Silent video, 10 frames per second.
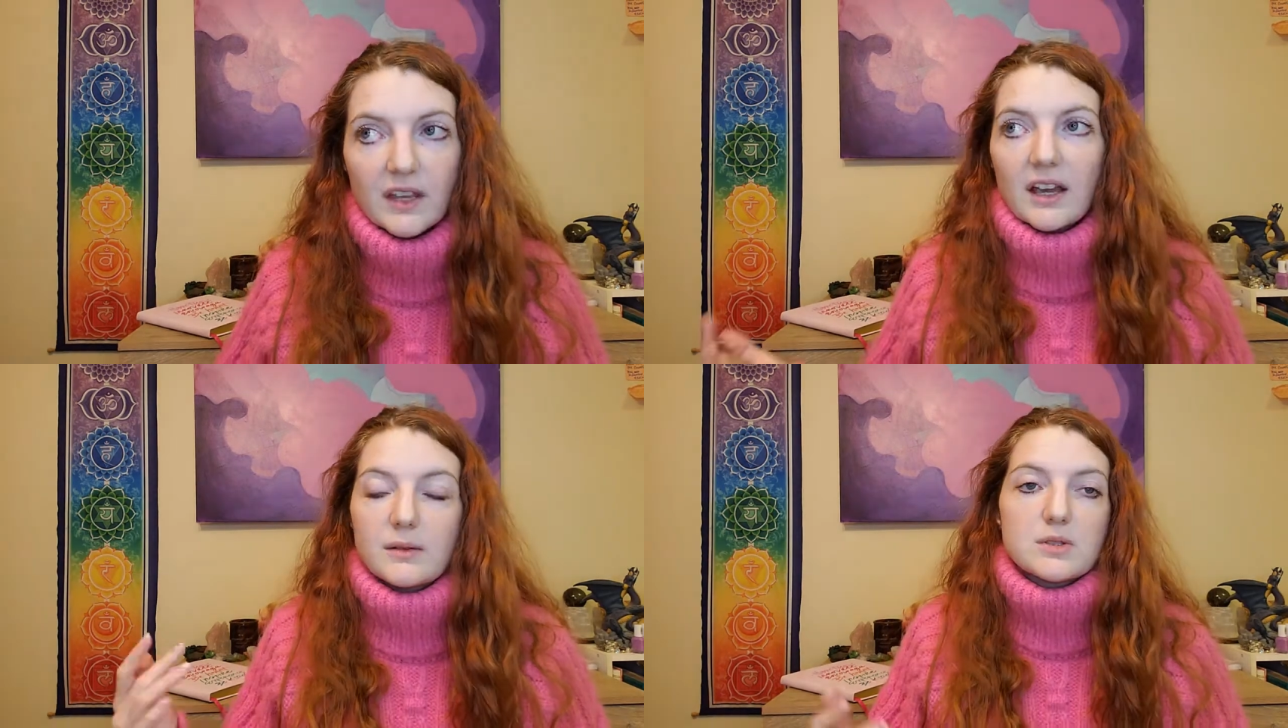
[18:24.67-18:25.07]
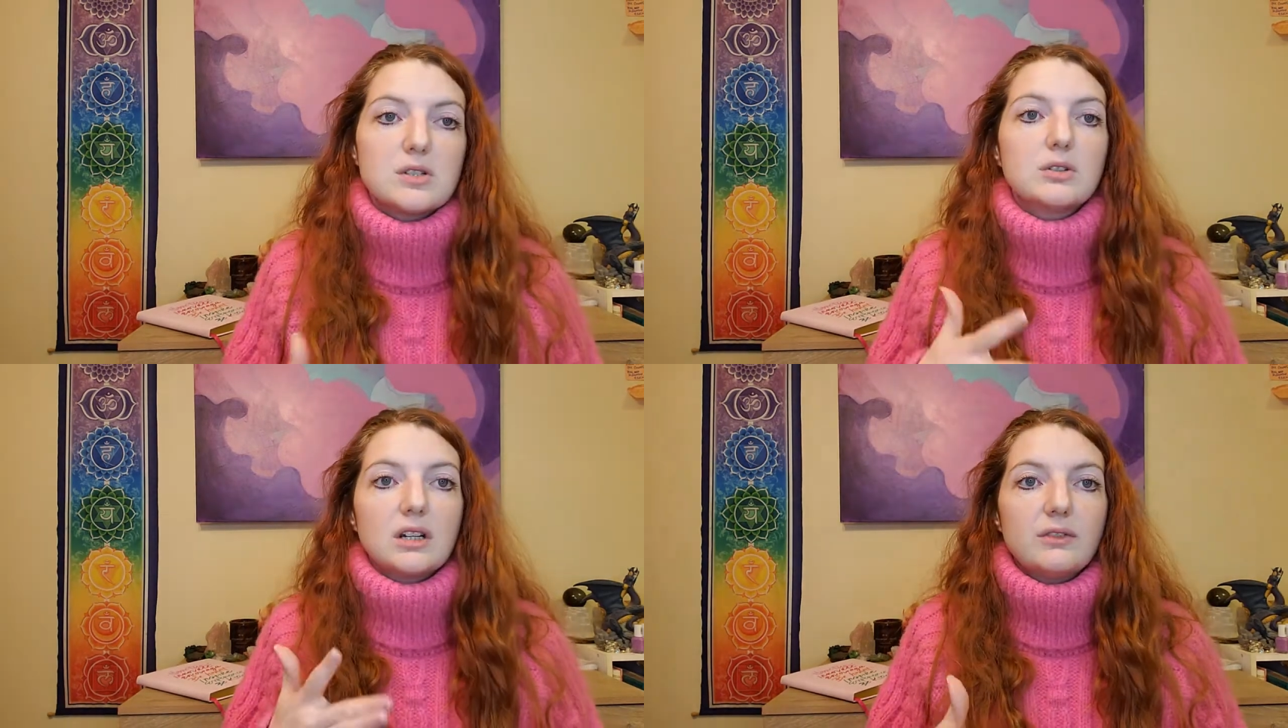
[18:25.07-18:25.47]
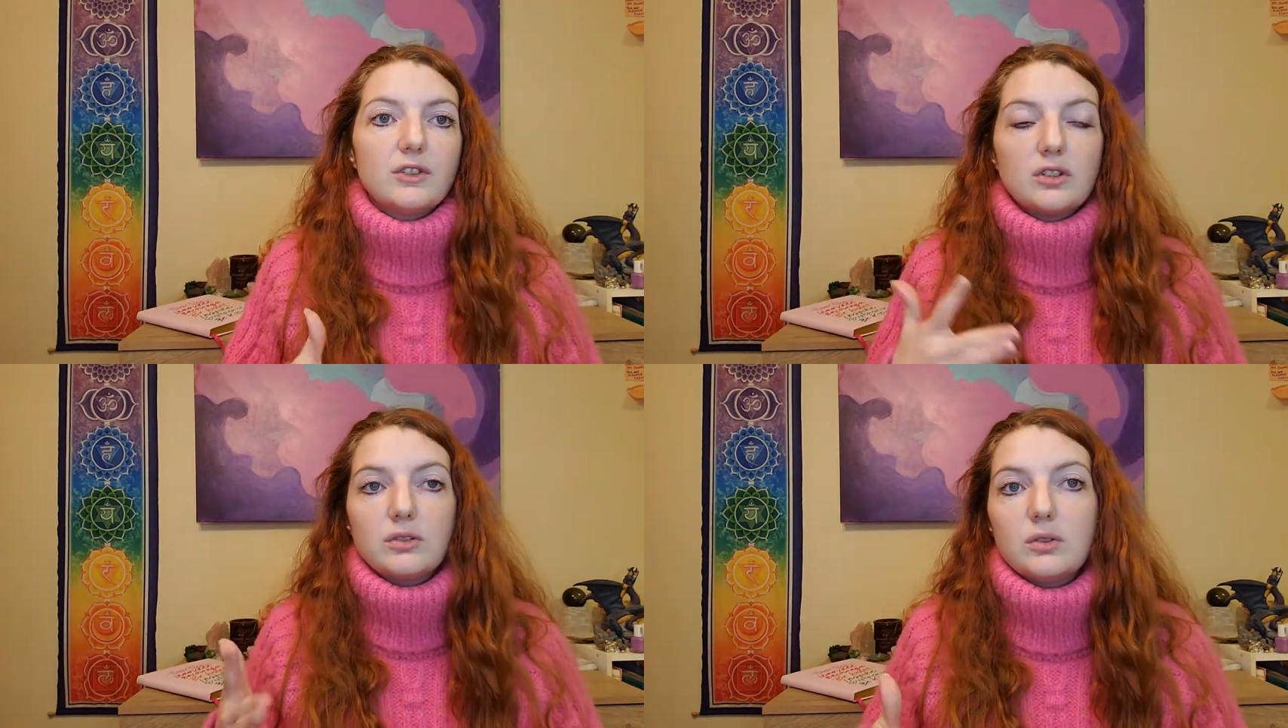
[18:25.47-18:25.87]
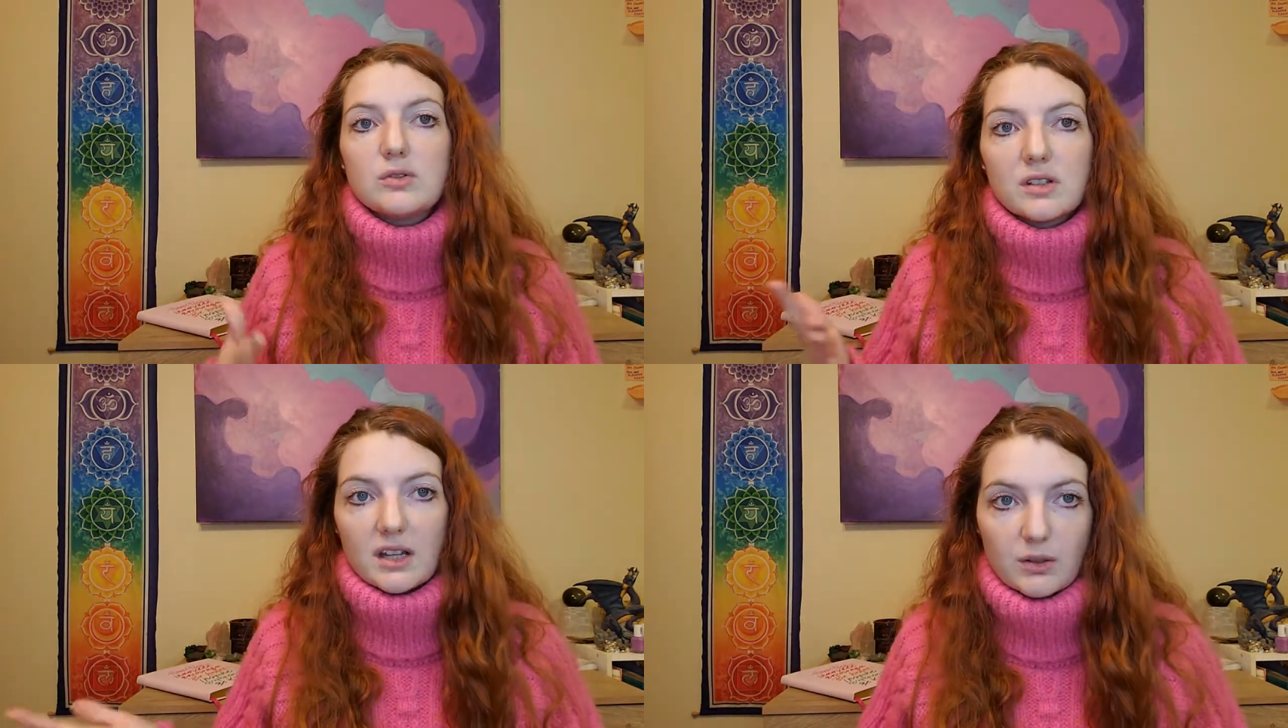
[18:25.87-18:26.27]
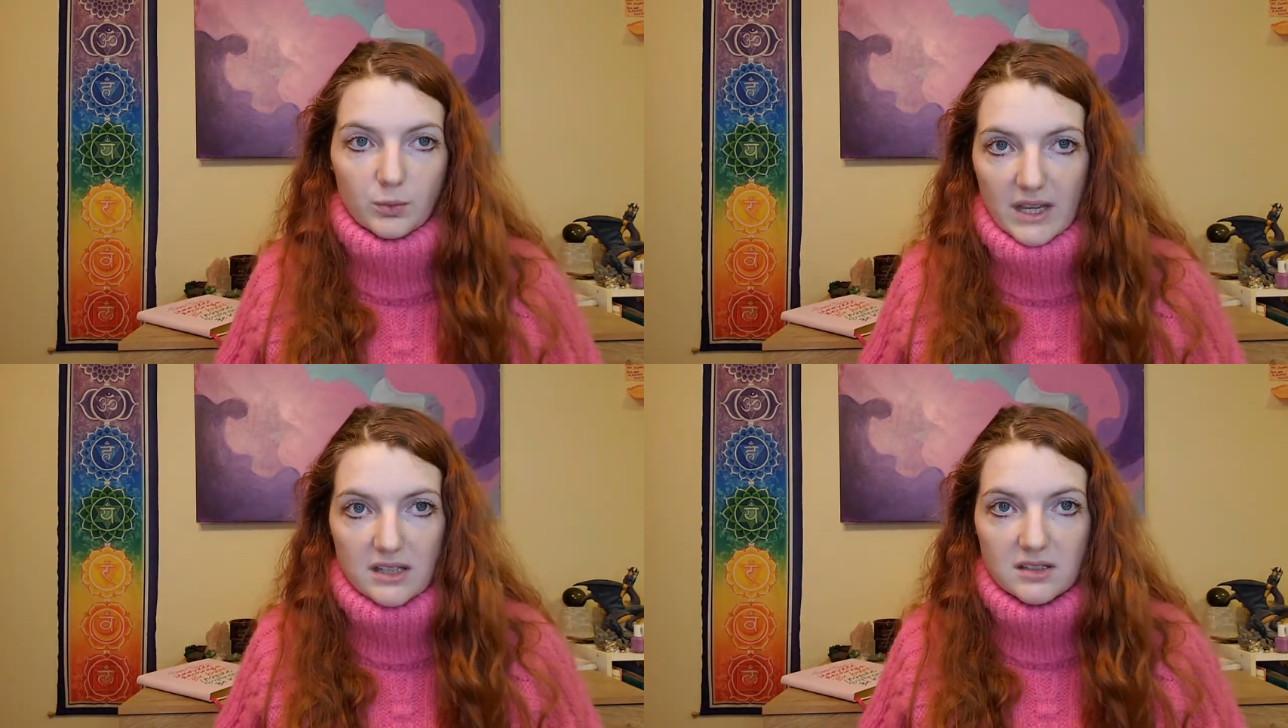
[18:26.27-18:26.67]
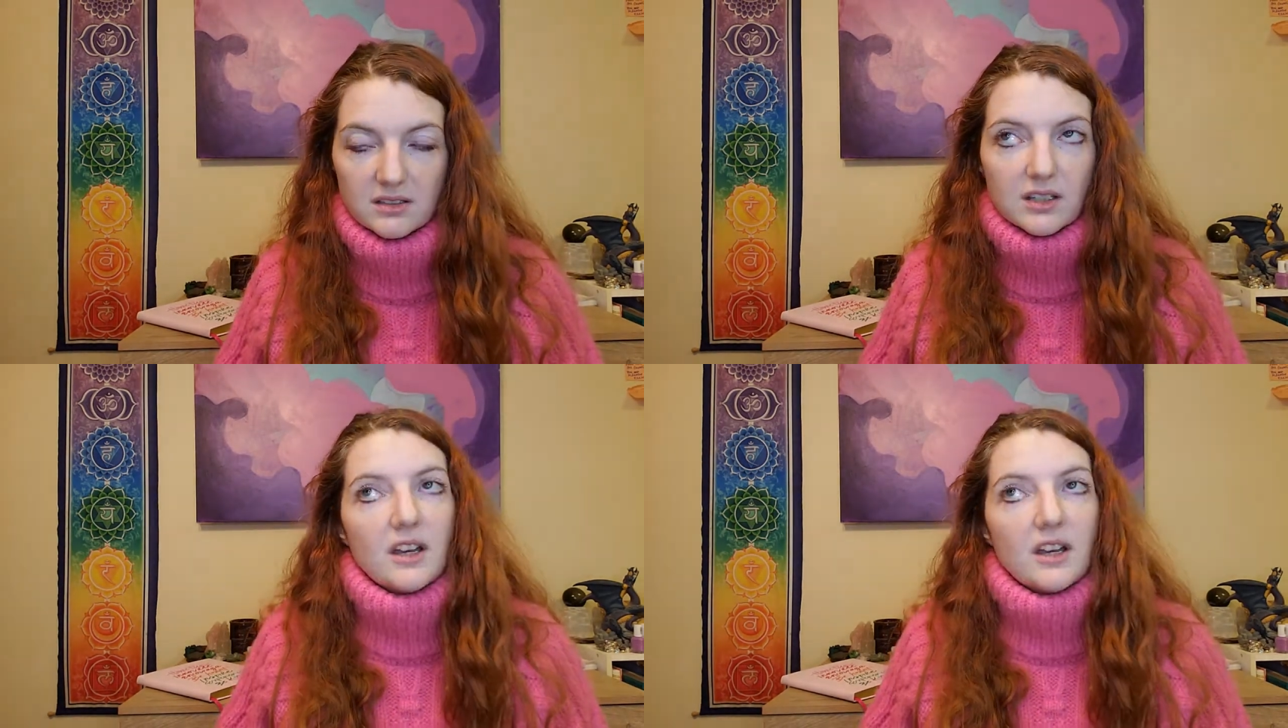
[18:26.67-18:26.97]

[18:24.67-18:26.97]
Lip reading: I'm so grateful to lose a lot of weight.